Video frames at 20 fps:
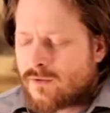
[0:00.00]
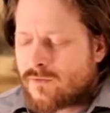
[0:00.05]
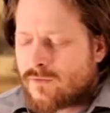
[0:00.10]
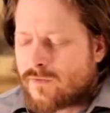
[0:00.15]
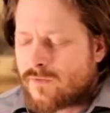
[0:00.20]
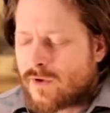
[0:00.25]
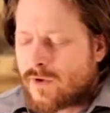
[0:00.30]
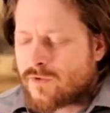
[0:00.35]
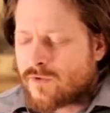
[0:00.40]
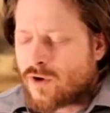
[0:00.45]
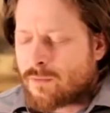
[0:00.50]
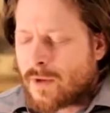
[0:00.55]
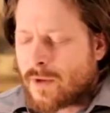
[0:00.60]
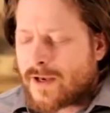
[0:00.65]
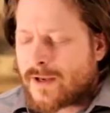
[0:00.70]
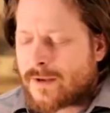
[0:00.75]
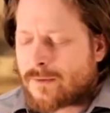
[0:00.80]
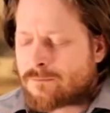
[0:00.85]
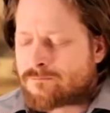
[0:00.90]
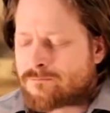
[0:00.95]
Father
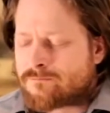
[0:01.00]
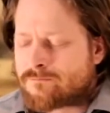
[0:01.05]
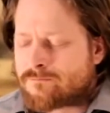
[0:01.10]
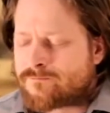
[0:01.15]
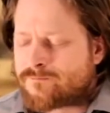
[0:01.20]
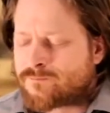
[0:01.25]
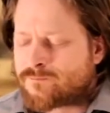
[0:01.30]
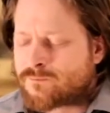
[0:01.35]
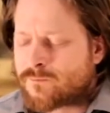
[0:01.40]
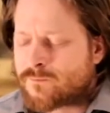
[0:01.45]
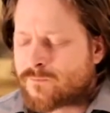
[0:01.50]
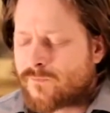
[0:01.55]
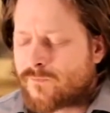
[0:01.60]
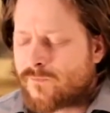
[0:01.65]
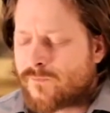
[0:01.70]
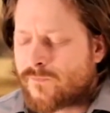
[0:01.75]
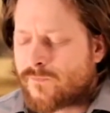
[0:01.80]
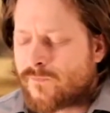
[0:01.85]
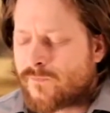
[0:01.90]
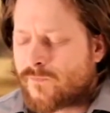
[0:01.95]
Almighty,
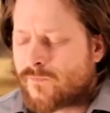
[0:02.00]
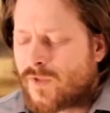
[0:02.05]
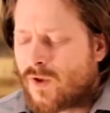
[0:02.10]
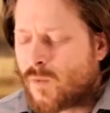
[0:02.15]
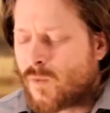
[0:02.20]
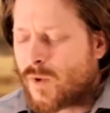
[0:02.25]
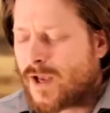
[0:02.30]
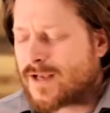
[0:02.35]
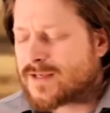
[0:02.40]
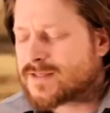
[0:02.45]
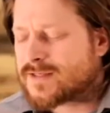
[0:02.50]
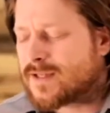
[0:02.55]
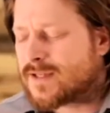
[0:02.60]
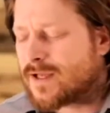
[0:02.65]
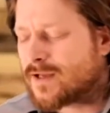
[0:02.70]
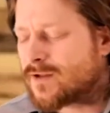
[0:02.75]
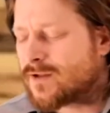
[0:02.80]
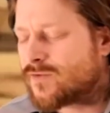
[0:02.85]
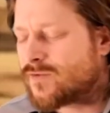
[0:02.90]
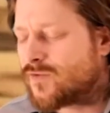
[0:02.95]
we ask
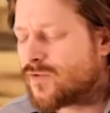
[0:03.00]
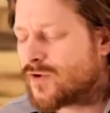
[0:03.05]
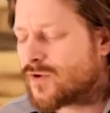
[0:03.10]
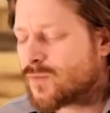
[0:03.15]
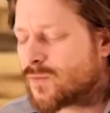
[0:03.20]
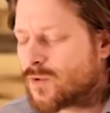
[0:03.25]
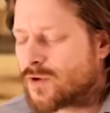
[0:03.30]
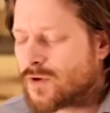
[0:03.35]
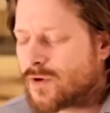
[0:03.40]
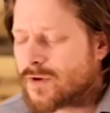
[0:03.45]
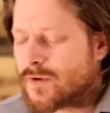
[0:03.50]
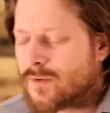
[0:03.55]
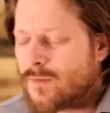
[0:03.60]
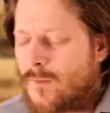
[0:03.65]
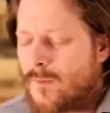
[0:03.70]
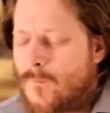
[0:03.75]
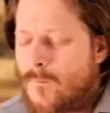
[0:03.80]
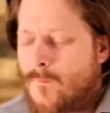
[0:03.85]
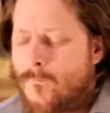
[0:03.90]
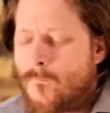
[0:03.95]
that through your word,
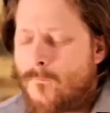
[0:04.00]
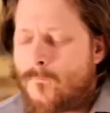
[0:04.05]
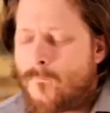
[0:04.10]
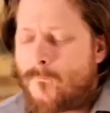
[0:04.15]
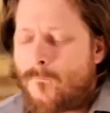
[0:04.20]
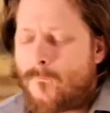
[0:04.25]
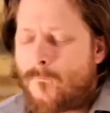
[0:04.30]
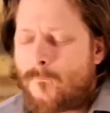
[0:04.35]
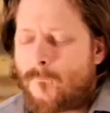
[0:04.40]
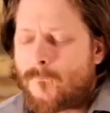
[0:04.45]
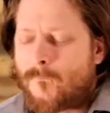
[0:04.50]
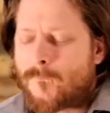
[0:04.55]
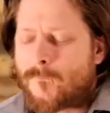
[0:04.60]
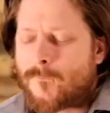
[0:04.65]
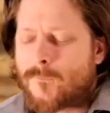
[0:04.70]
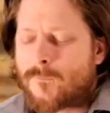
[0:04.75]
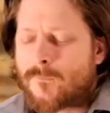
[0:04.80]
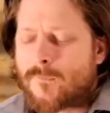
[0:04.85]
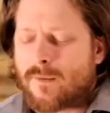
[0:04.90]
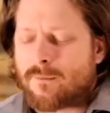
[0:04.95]

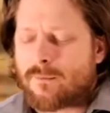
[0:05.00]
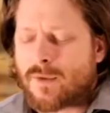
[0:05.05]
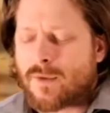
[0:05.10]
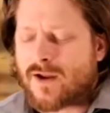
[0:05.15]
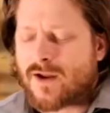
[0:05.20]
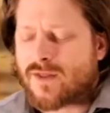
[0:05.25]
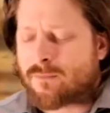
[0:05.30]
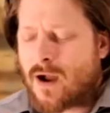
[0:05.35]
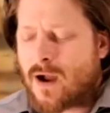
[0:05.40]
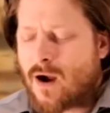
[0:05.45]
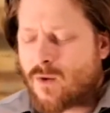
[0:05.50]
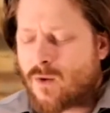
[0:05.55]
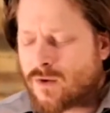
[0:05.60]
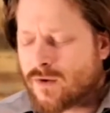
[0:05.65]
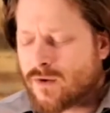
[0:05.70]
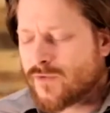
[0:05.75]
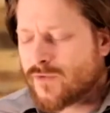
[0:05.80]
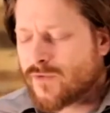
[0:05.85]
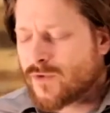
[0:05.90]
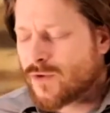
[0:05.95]
and by the power
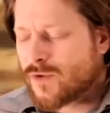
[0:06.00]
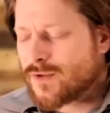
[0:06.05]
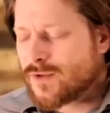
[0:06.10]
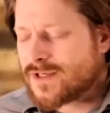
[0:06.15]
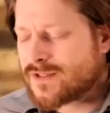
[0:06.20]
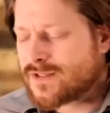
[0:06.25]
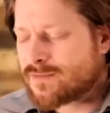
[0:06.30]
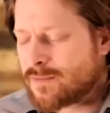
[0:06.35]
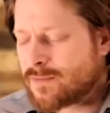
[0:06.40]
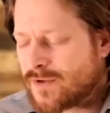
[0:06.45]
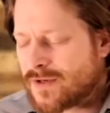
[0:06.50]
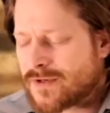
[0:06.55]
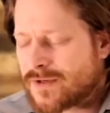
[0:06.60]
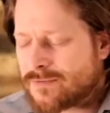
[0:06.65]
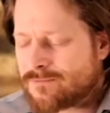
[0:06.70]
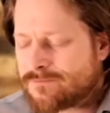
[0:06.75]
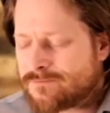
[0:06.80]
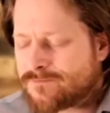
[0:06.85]
of your Holy Spirit,